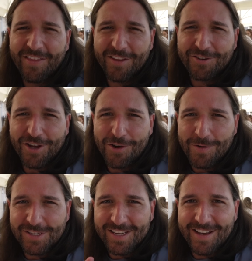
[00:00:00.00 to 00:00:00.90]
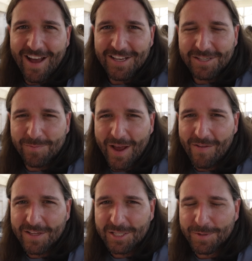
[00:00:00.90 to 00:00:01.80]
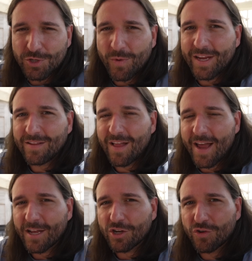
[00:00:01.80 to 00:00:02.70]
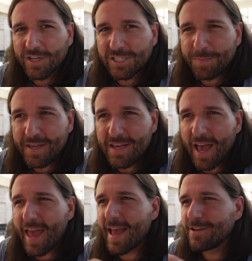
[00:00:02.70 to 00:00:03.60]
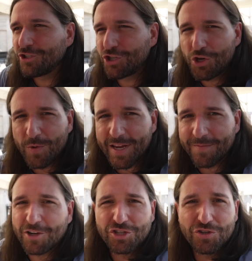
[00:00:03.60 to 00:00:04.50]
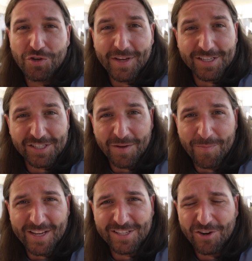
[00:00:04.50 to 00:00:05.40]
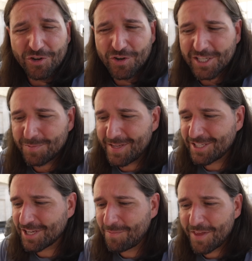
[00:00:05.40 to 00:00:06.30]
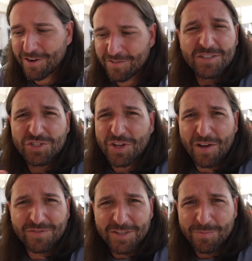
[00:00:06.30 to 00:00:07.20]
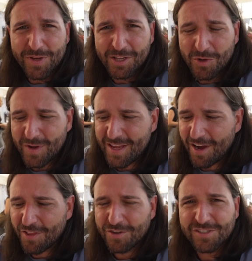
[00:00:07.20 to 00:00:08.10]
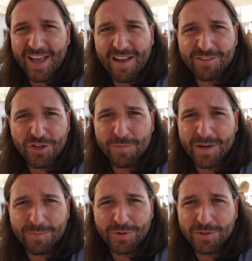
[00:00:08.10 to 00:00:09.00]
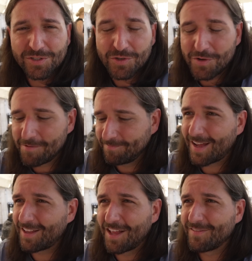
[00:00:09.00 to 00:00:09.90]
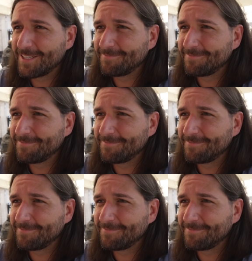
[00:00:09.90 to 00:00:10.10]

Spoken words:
And the dough is a nice balance between like crispy and chewy, because you do get some bits that are crispy, some that are soft and pillowy, others that have a little bit of pull to them. I love it.